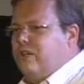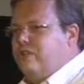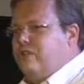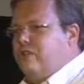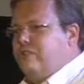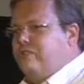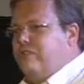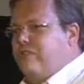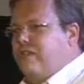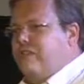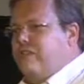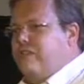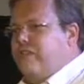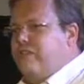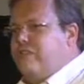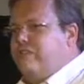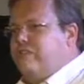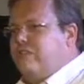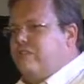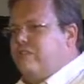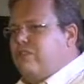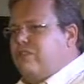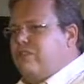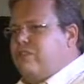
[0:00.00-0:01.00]
know, if you have
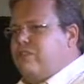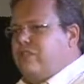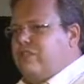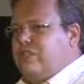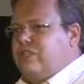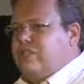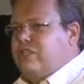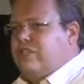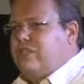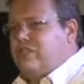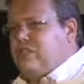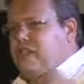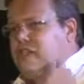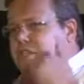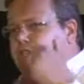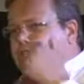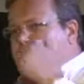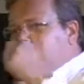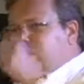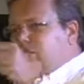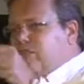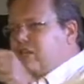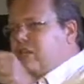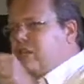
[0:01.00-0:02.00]
infographics, it's nice
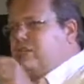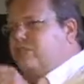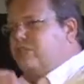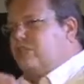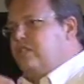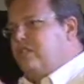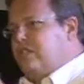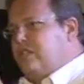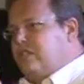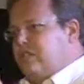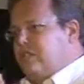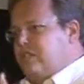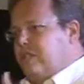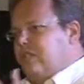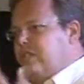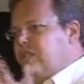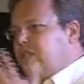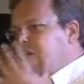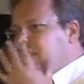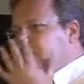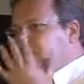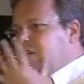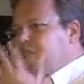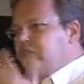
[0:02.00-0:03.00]
to touch things and then
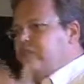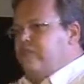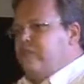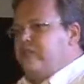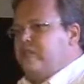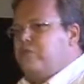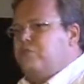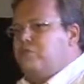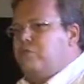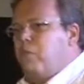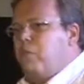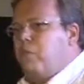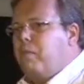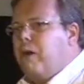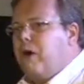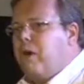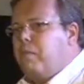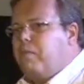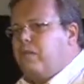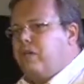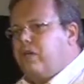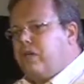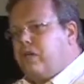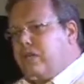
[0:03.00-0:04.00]
things pop
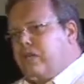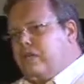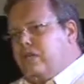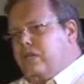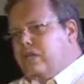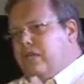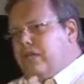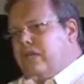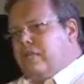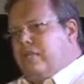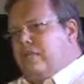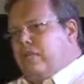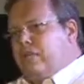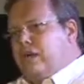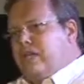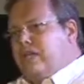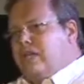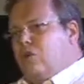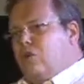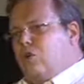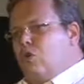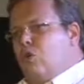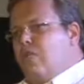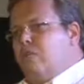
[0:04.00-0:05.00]
up. You can actually, in
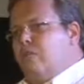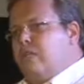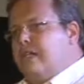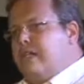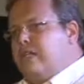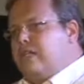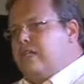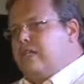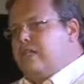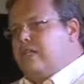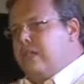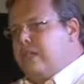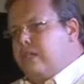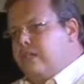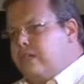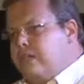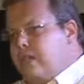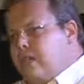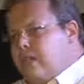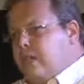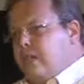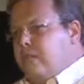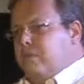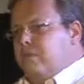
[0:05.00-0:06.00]
quite a compact space,
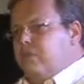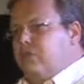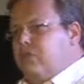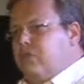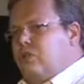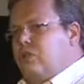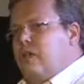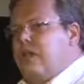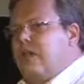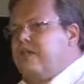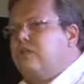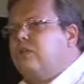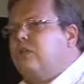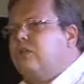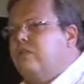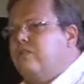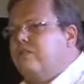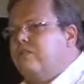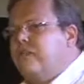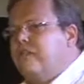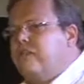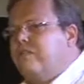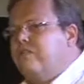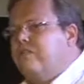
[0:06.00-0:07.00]
put quite a lot
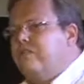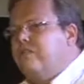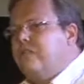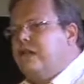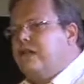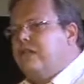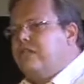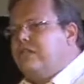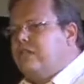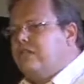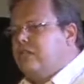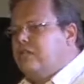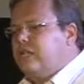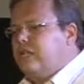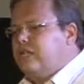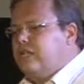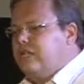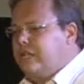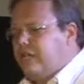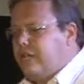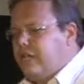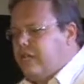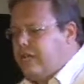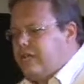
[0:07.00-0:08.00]
of information
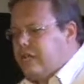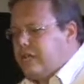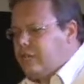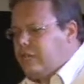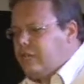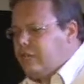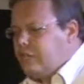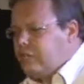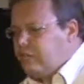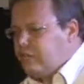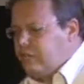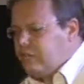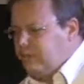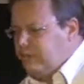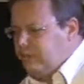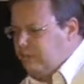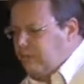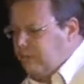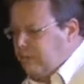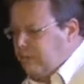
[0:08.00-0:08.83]
and, and engagement.